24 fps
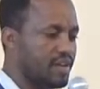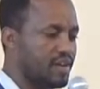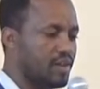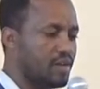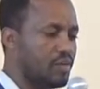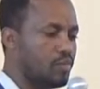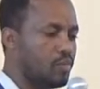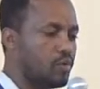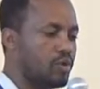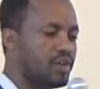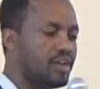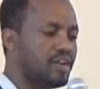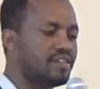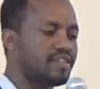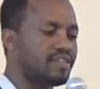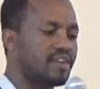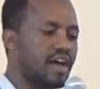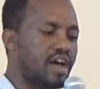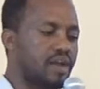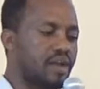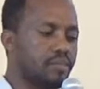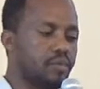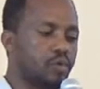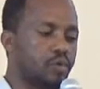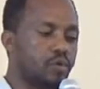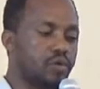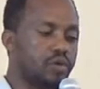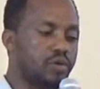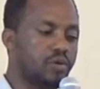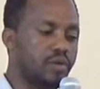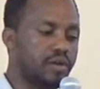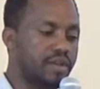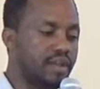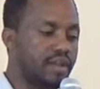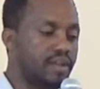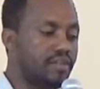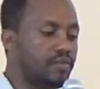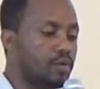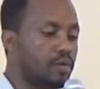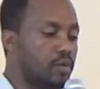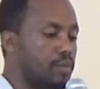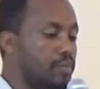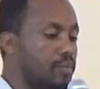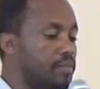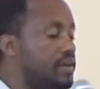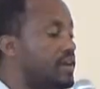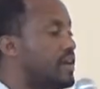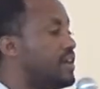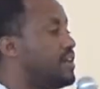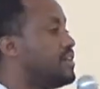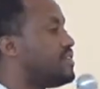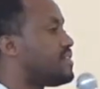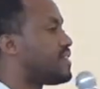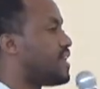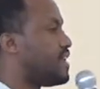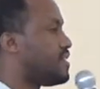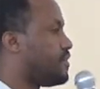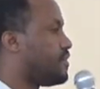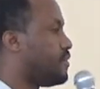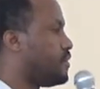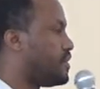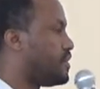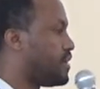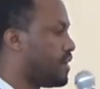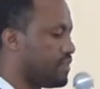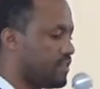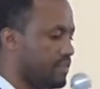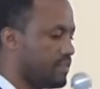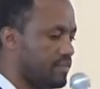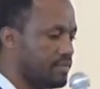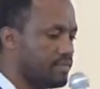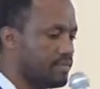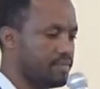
models are built only from instance features.